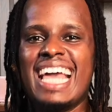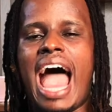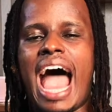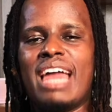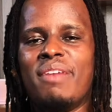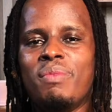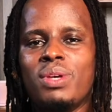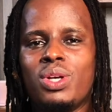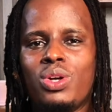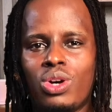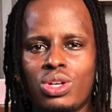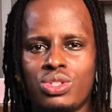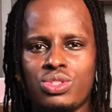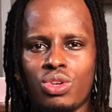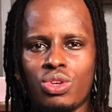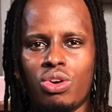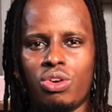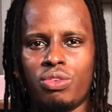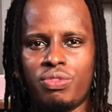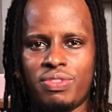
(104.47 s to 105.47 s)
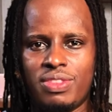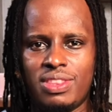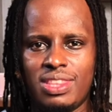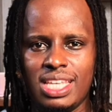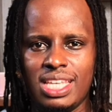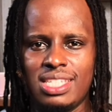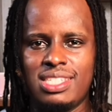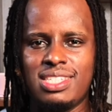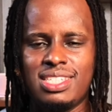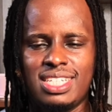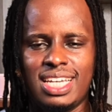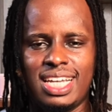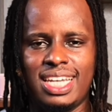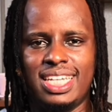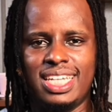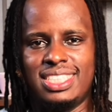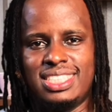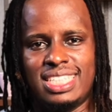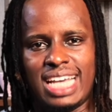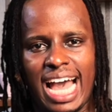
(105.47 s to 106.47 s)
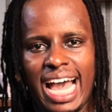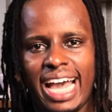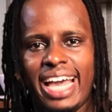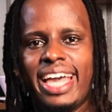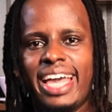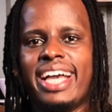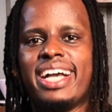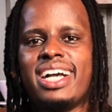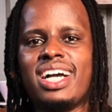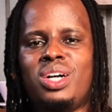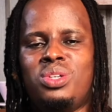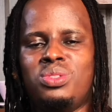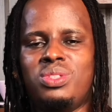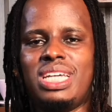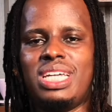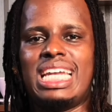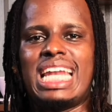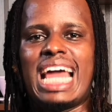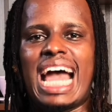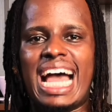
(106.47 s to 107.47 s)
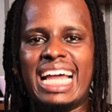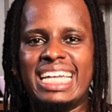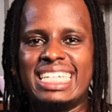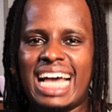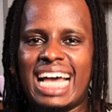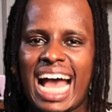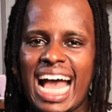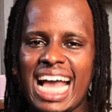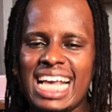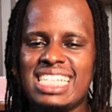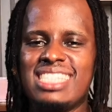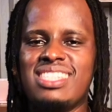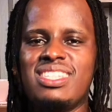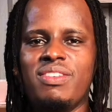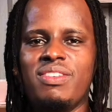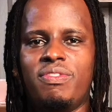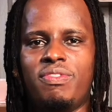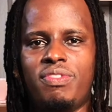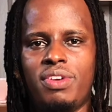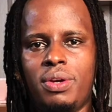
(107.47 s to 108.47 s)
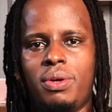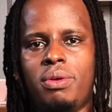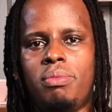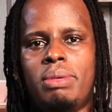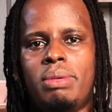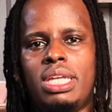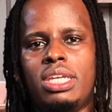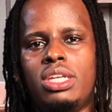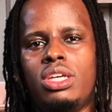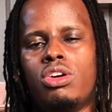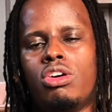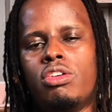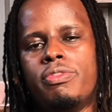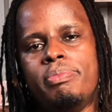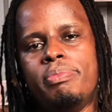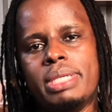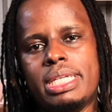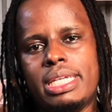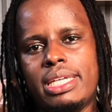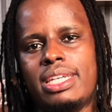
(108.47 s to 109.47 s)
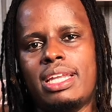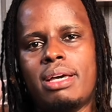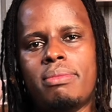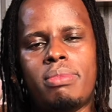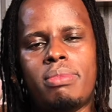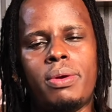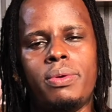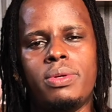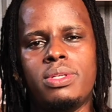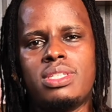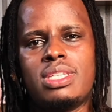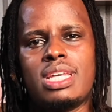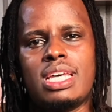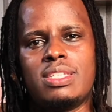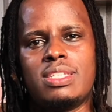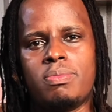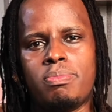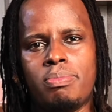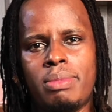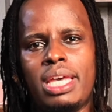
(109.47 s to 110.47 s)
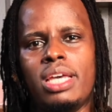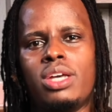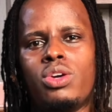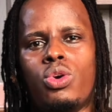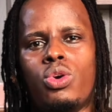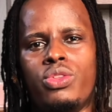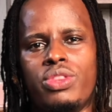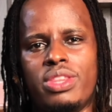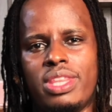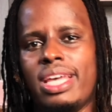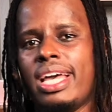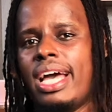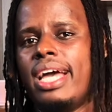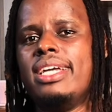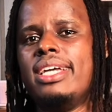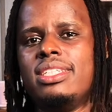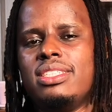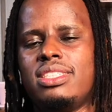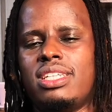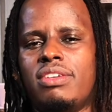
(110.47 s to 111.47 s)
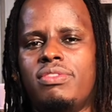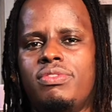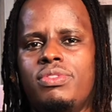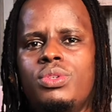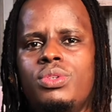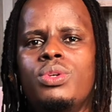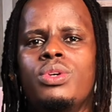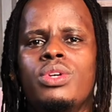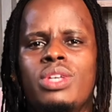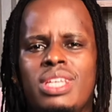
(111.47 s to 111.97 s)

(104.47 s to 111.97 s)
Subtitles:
And because of this challenge I encountered, and I see very many of beginner baristas make on their interview,